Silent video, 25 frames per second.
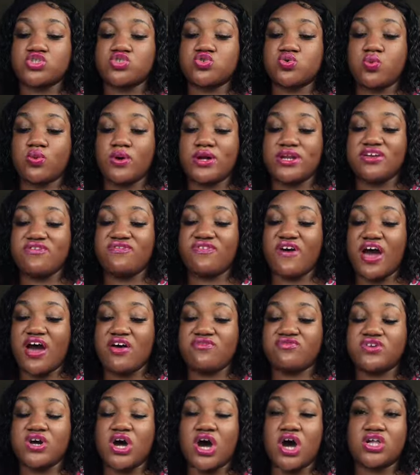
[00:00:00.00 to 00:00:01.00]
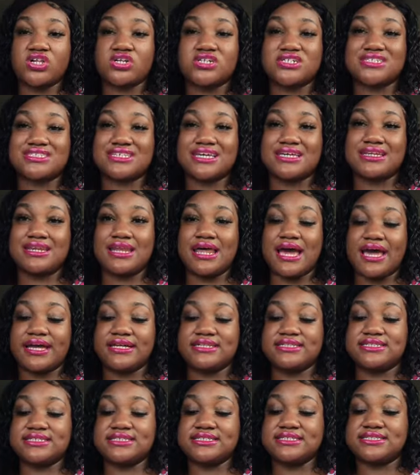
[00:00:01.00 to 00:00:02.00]

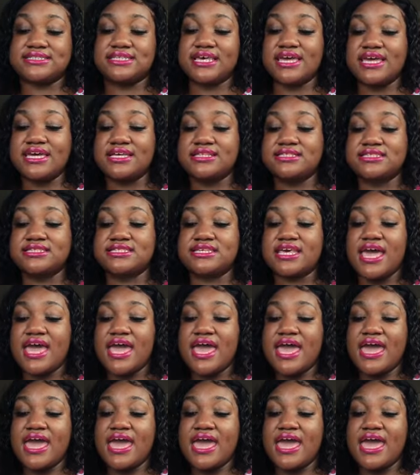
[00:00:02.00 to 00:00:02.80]
$25.90,